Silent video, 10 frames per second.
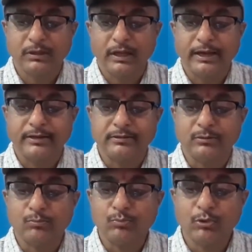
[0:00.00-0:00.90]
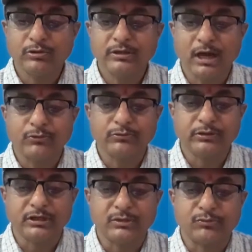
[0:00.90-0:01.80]
and bowed down
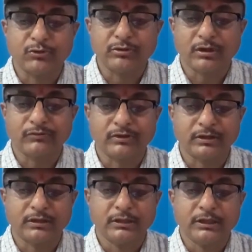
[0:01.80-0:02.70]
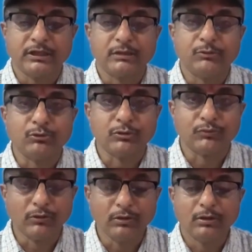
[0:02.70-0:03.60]
in front of her in a
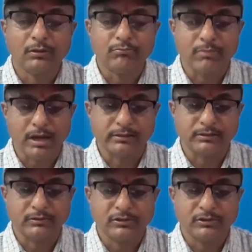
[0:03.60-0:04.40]
beautiful manner.